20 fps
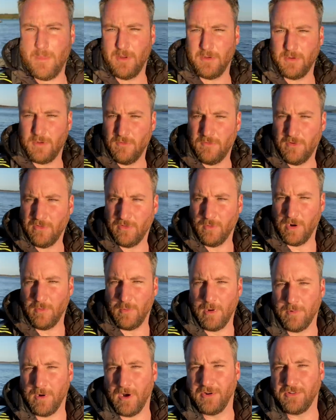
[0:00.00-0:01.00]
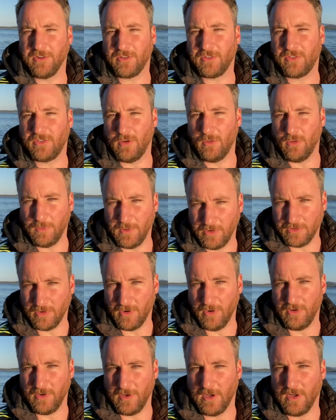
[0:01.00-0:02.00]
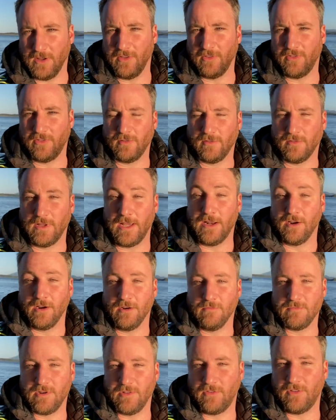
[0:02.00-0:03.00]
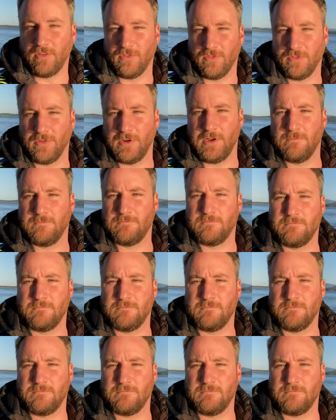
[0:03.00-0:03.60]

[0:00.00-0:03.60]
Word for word: and go visit one of my projects that we'll be showing you guys later in season three.